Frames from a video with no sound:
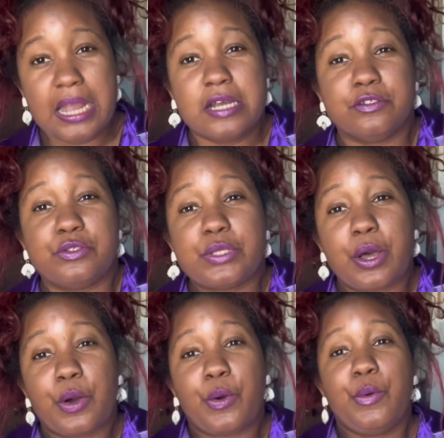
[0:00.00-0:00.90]

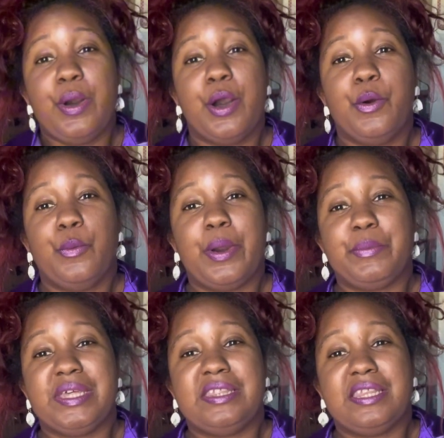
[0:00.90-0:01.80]
So when
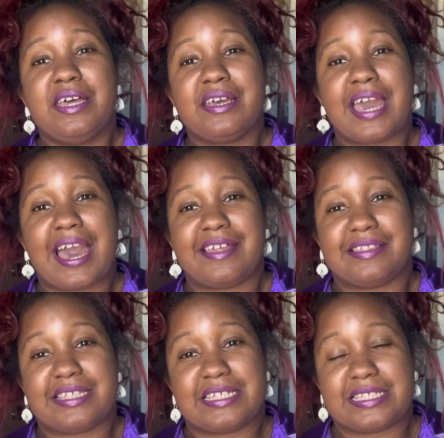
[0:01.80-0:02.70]
we look at
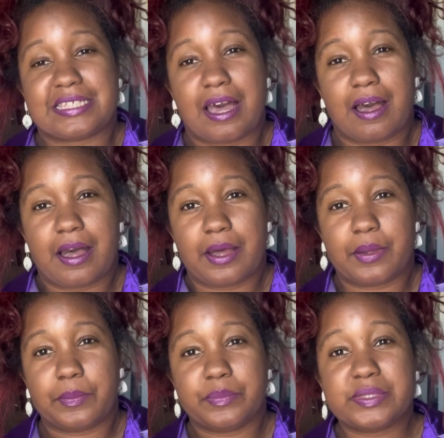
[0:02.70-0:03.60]
this
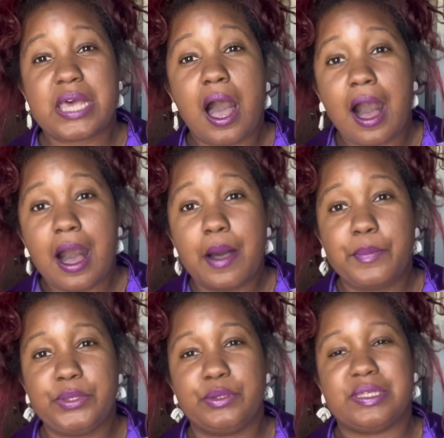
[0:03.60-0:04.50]
top,
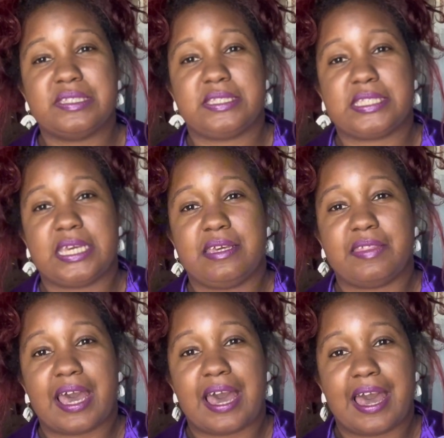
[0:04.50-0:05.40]
you can see
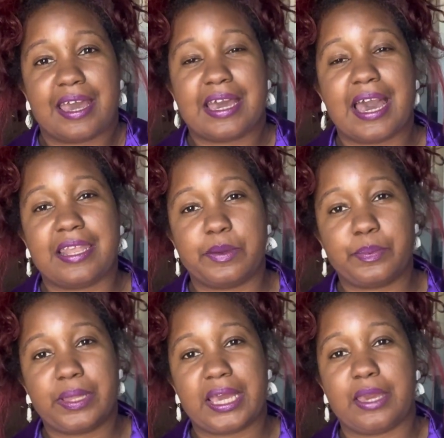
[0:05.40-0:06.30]
that I kind of
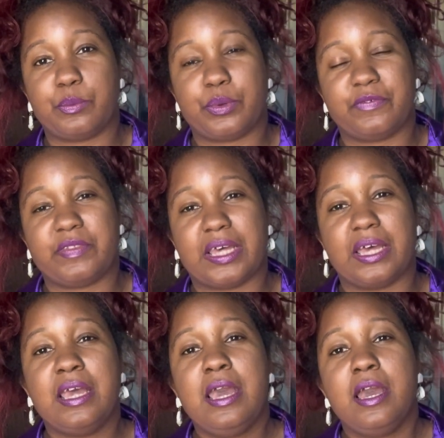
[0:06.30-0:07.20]
played with the
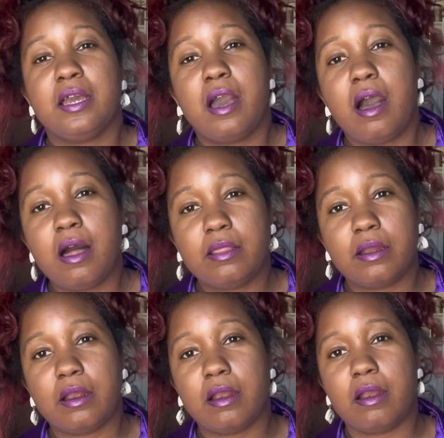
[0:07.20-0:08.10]

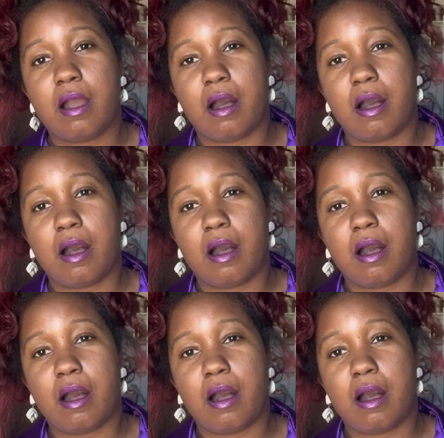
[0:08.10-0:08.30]
colors